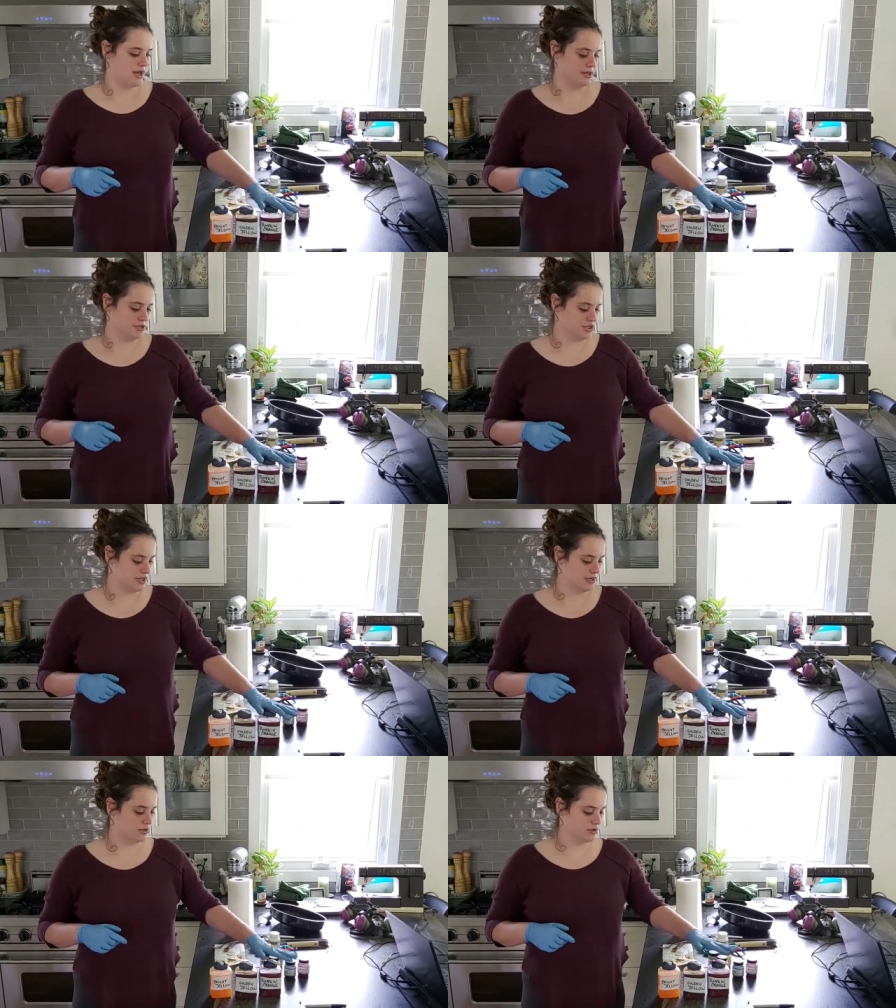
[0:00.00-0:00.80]
And
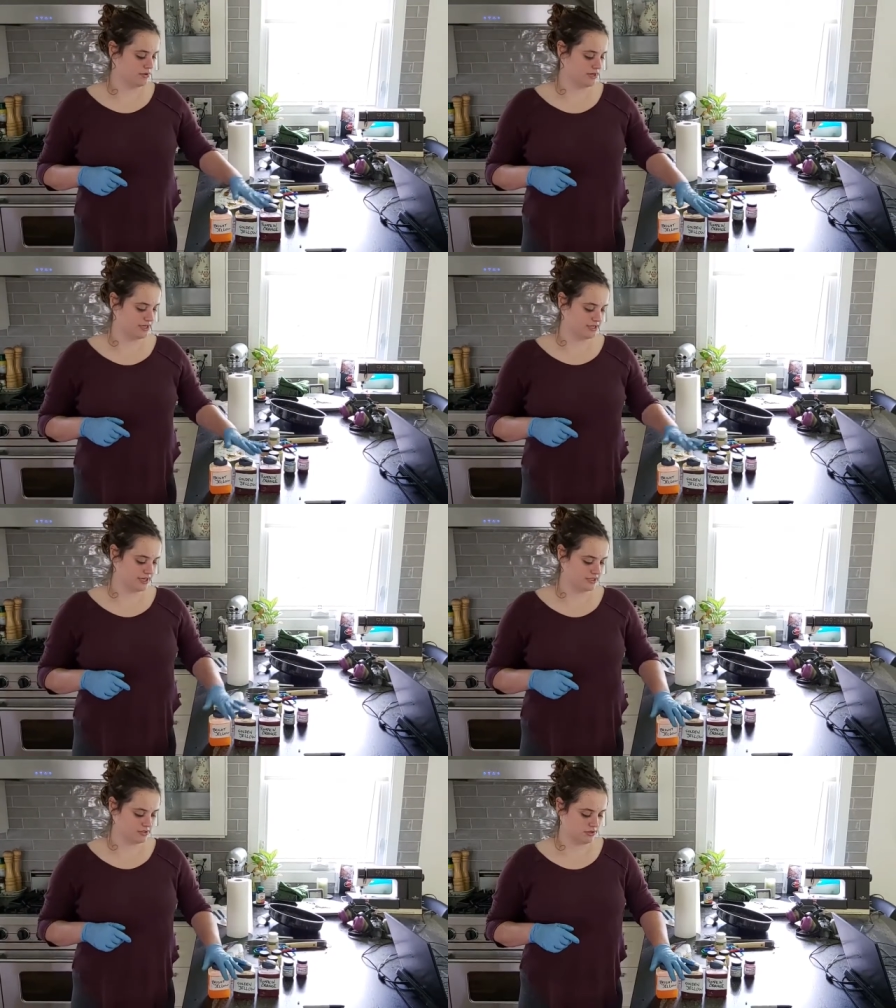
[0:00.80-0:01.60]
she included a
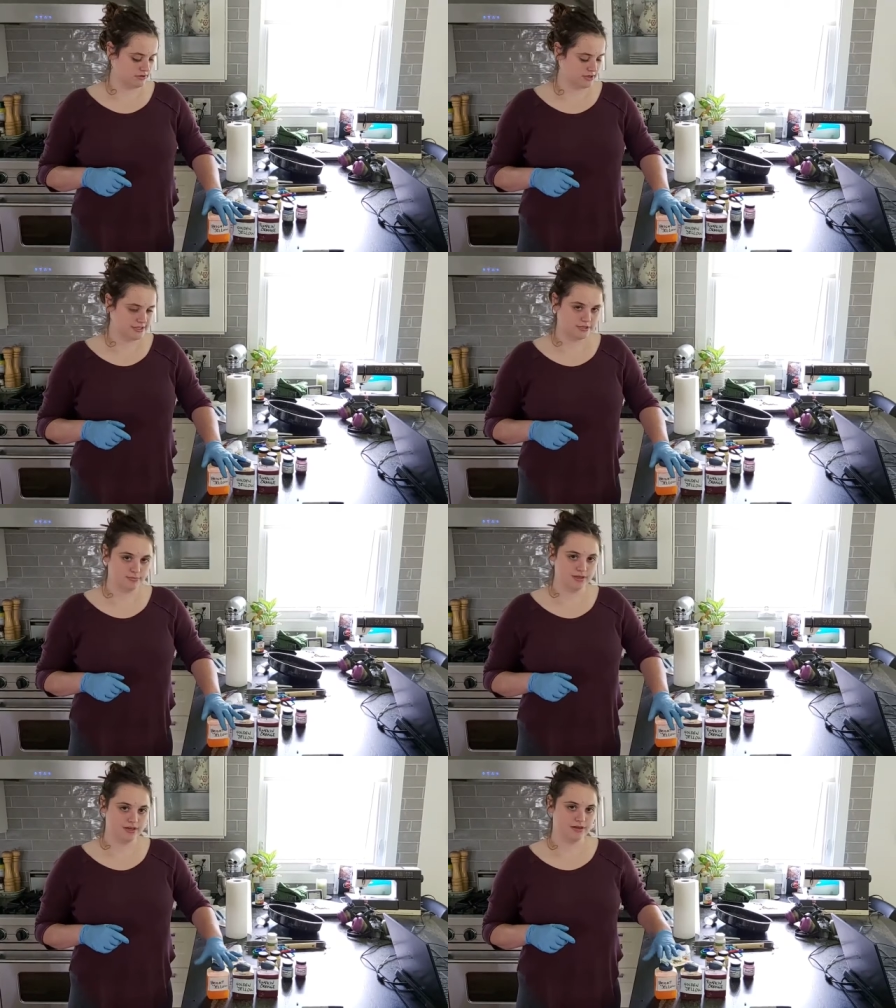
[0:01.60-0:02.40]
dye stock
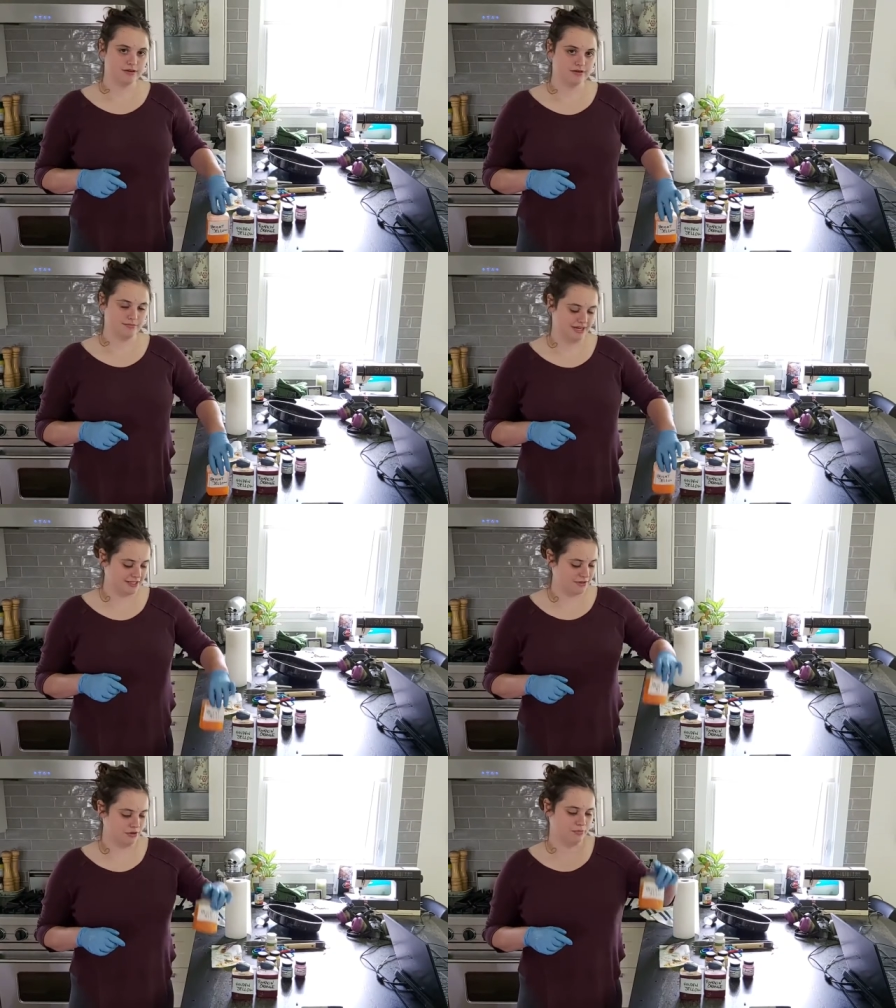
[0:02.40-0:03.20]
recipe.
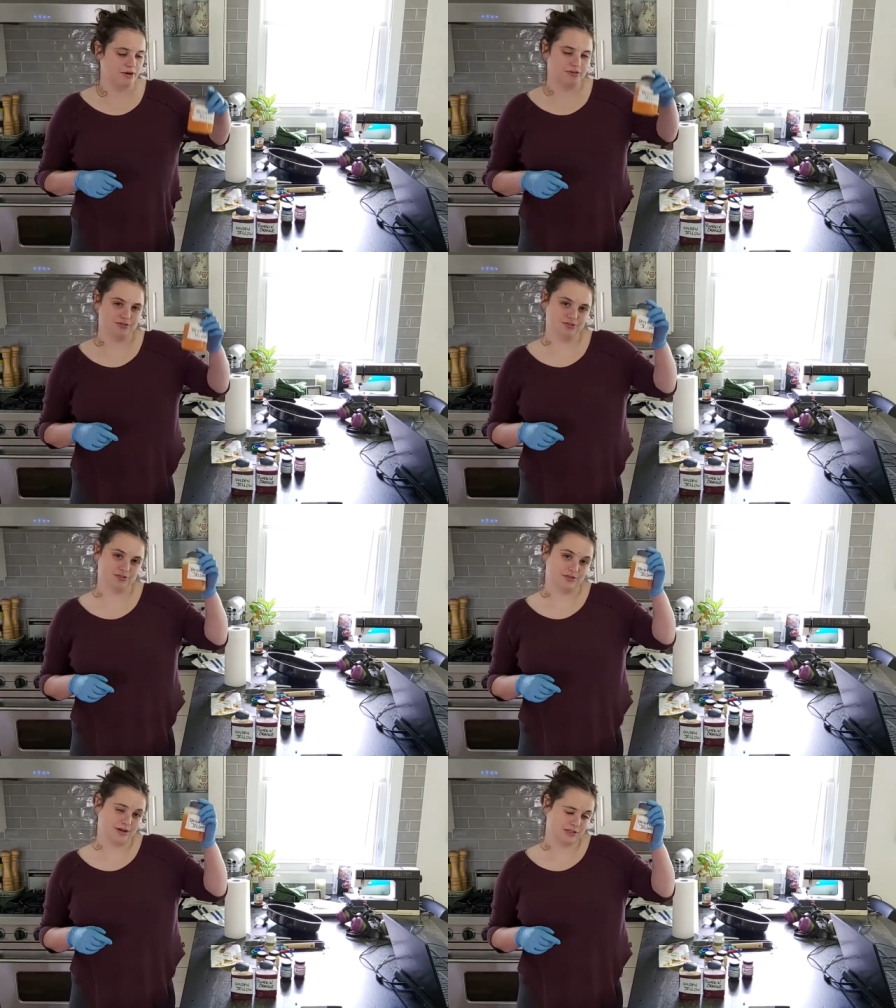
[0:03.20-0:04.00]
My little bottles
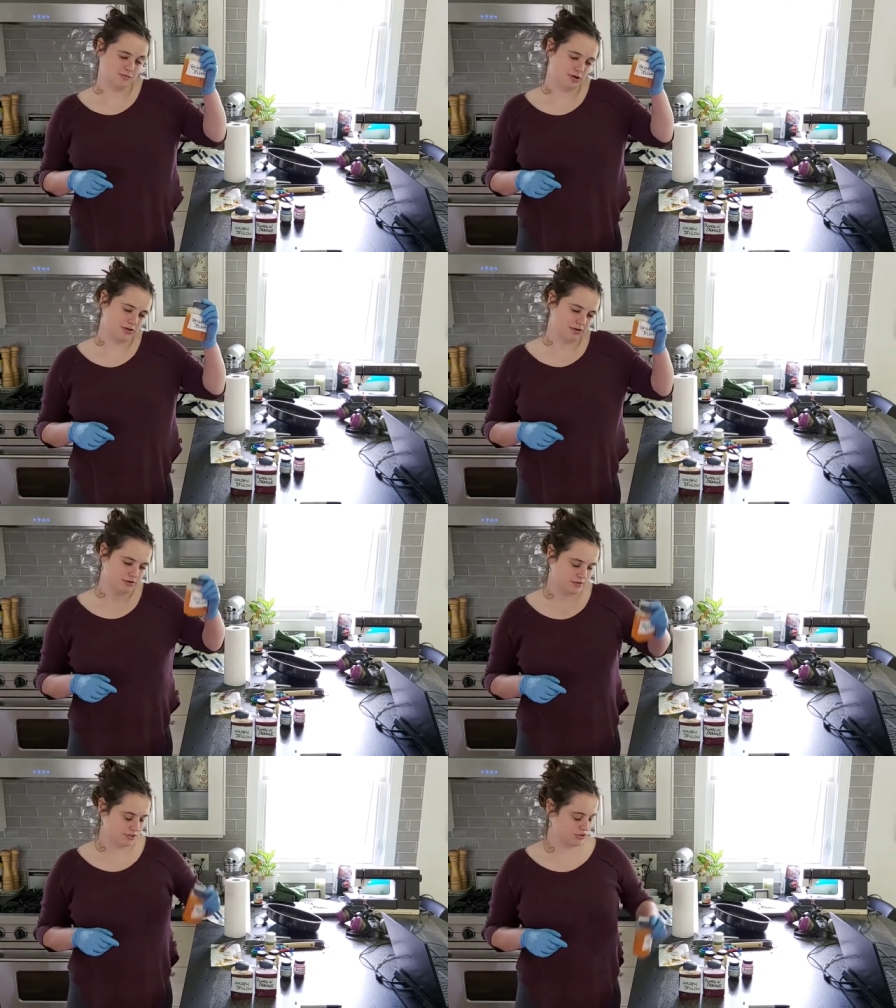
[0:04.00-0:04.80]
are a lot
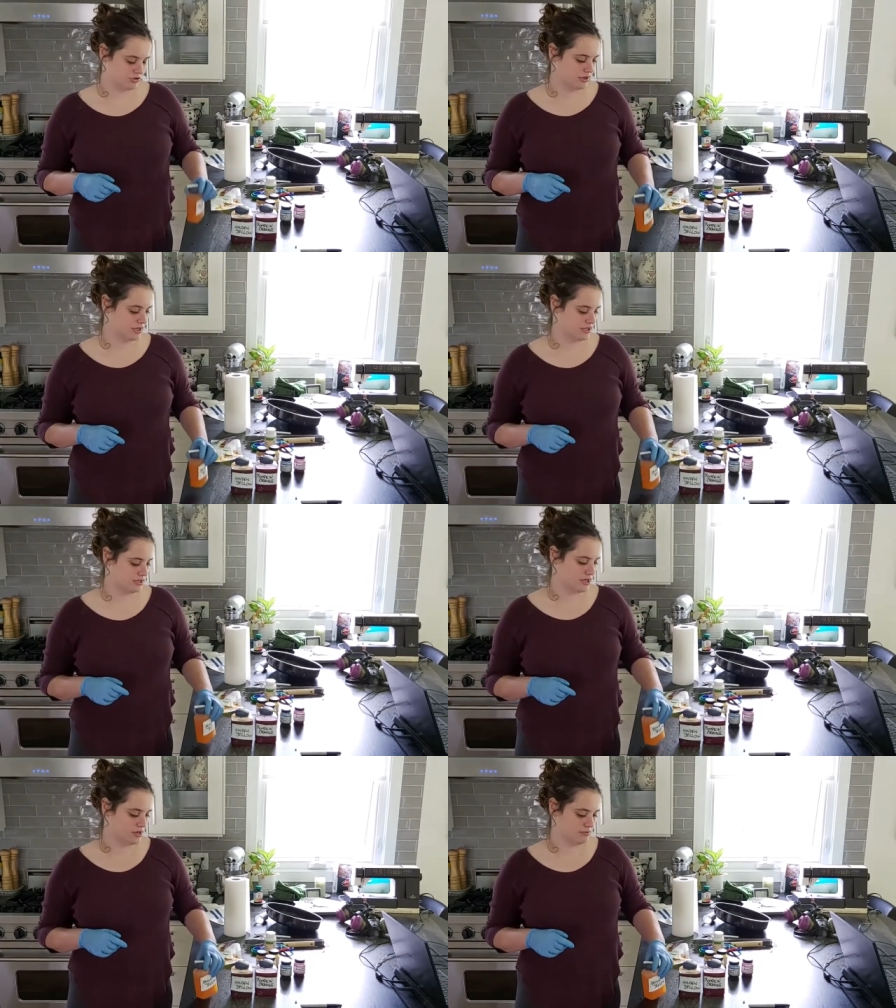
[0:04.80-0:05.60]
smaller, so I just shrunk it
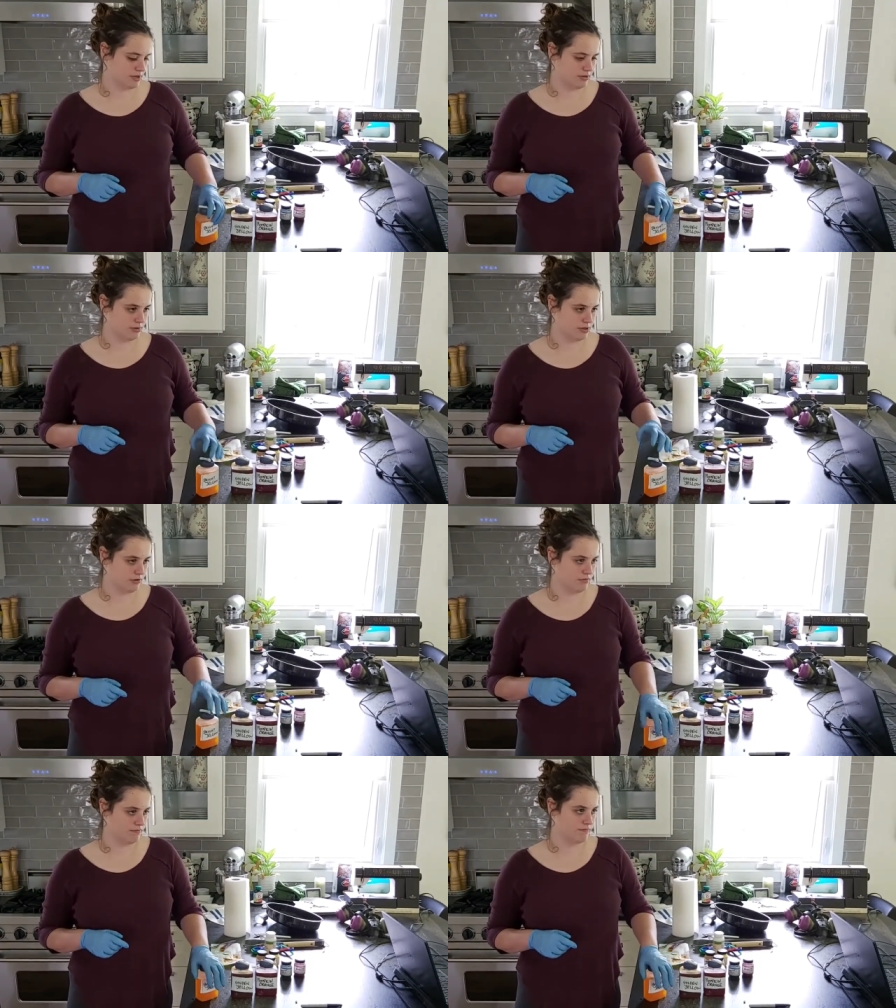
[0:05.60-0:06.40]
down by
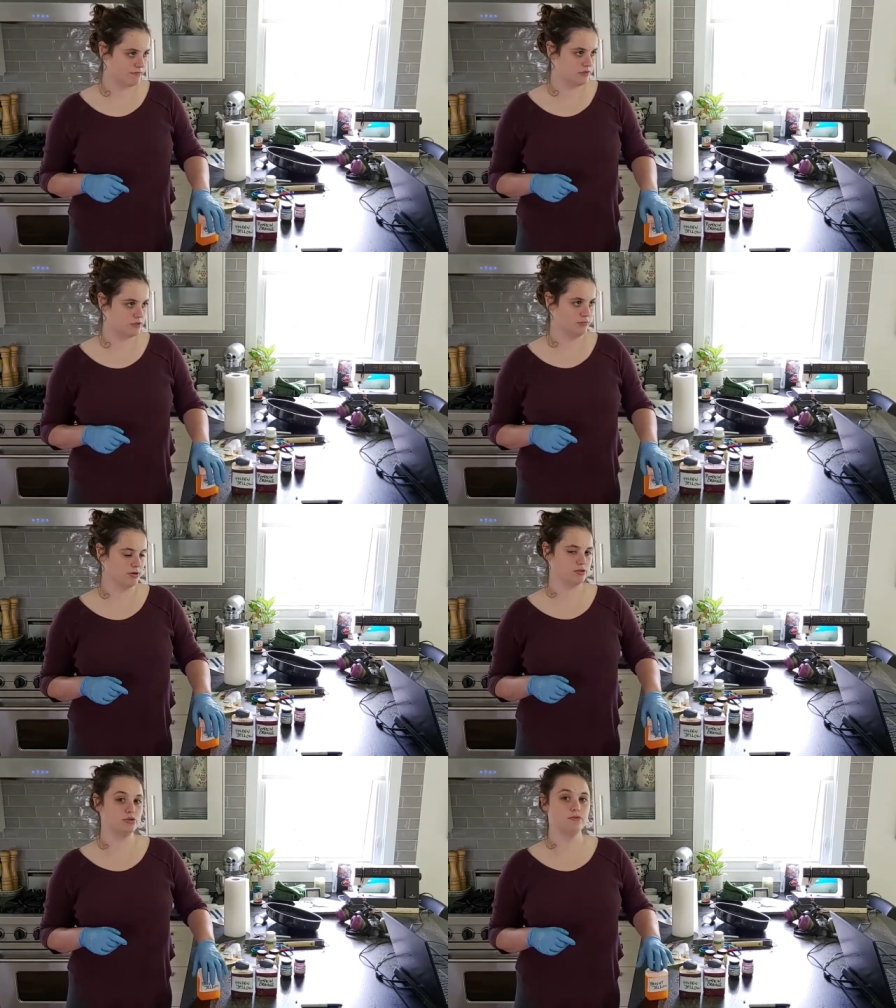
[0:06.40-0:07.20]
about
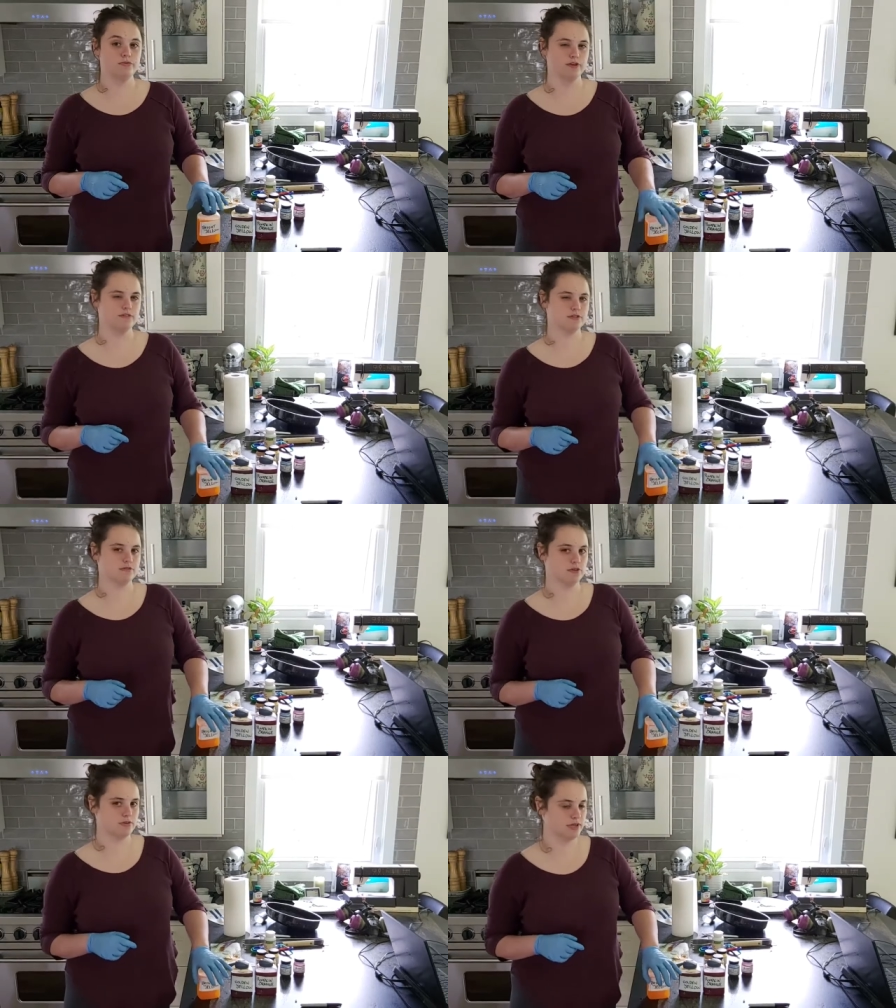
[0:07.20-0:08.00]
2/5
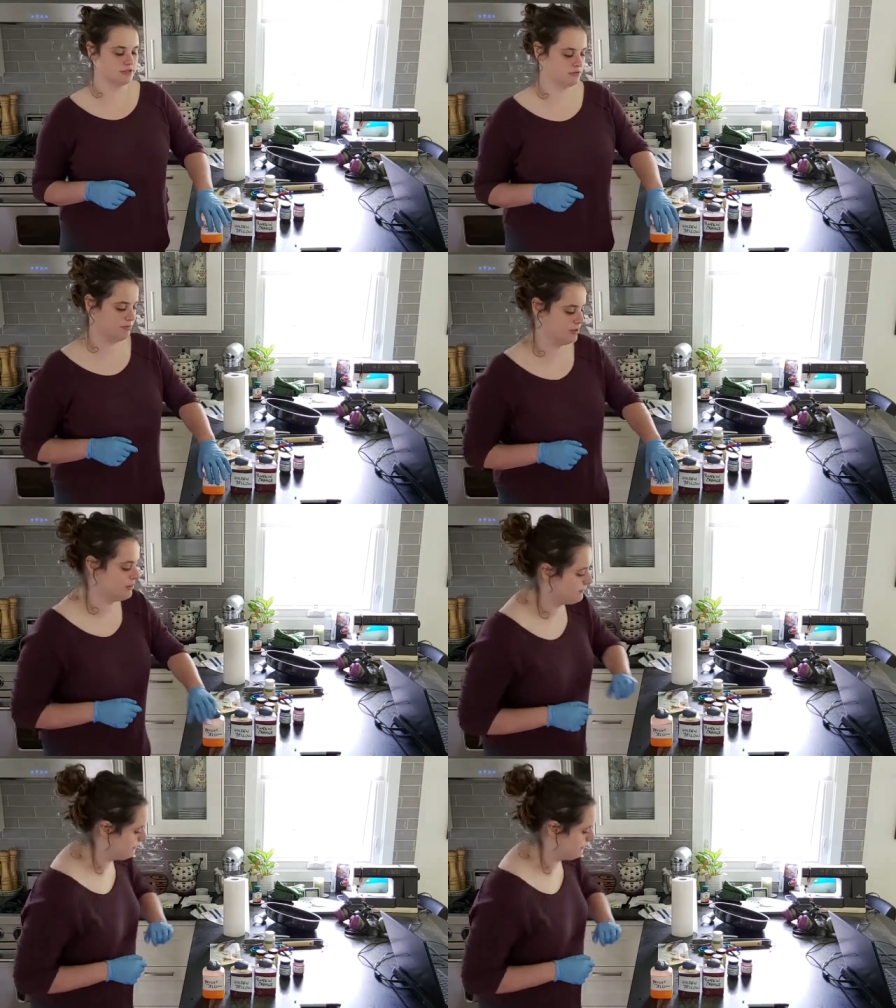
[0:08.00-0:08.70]
of her recipe.